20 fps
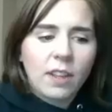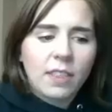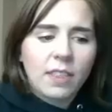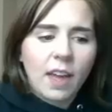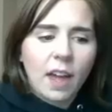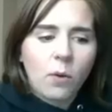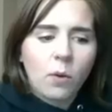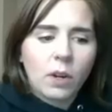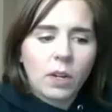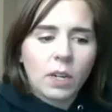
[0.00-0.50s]

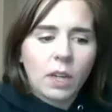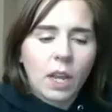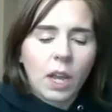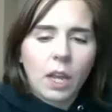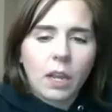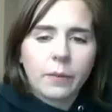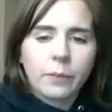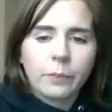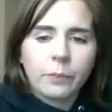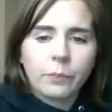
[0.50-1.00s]
that one
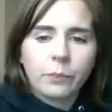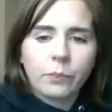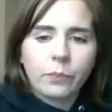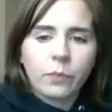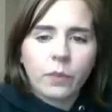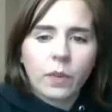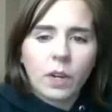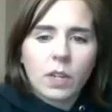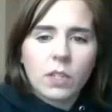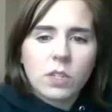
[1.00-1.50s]
yet.
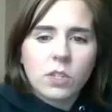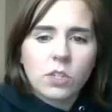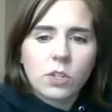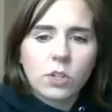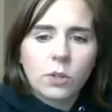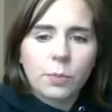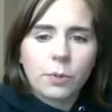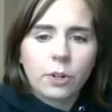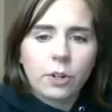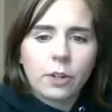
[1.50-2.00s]
Is it
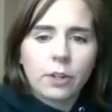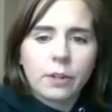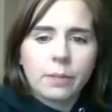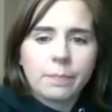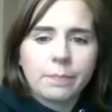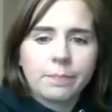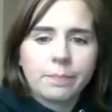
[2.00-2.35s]
super good?